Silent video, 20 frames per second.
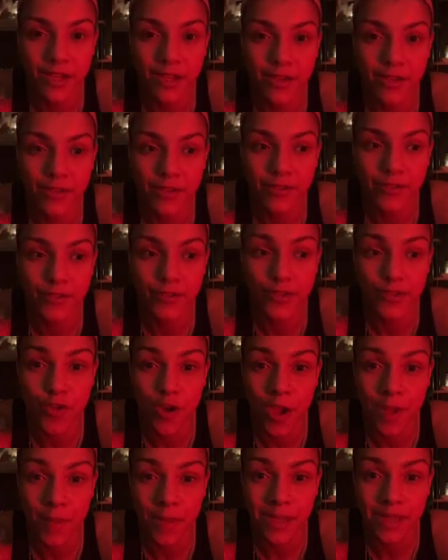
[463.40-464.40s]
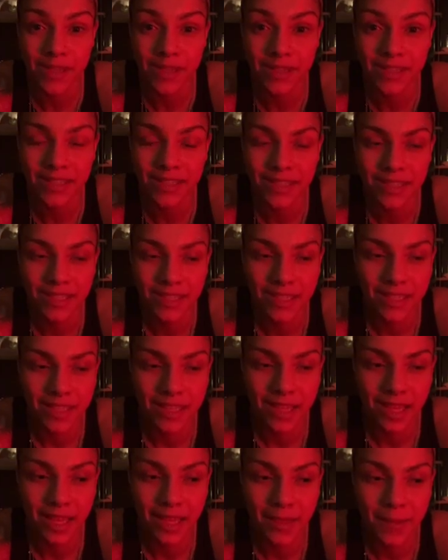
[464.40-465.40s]
of trauma,
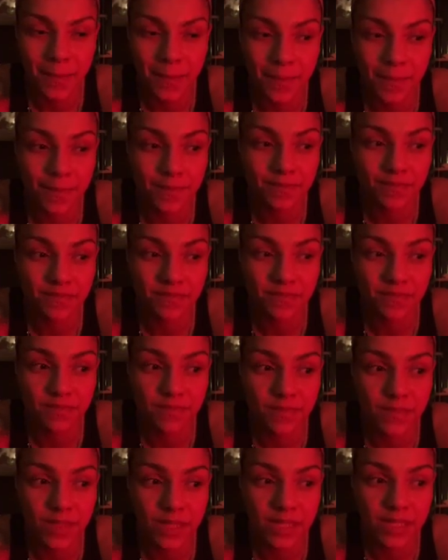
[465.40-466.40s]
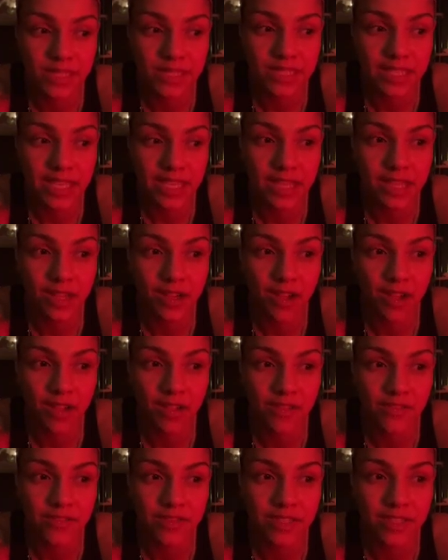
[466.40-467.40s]
I'm gonna say that
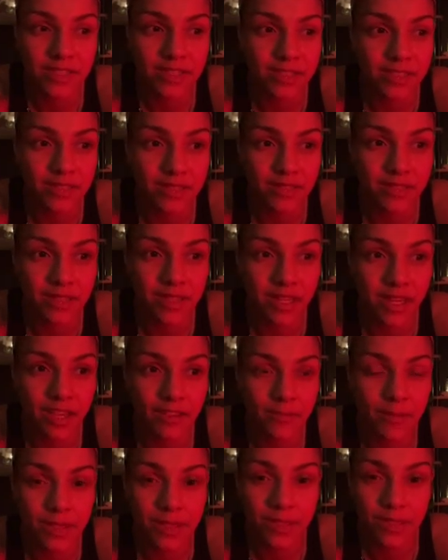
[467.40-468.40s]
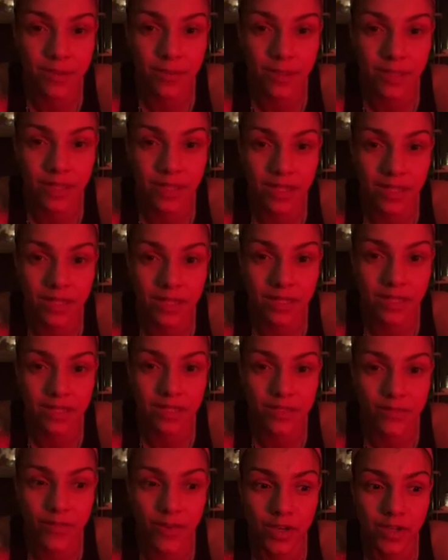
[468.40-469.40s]
all of this that I've been doing lately,
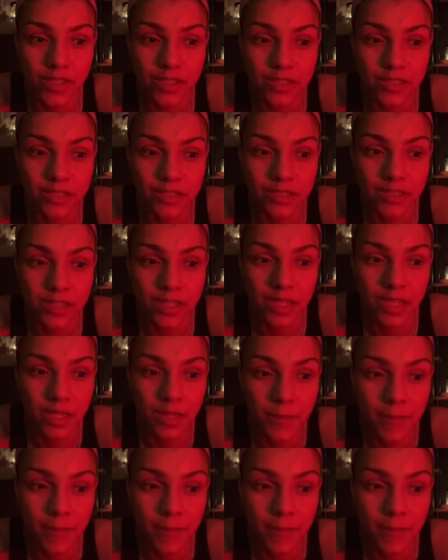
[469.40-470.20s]
as far as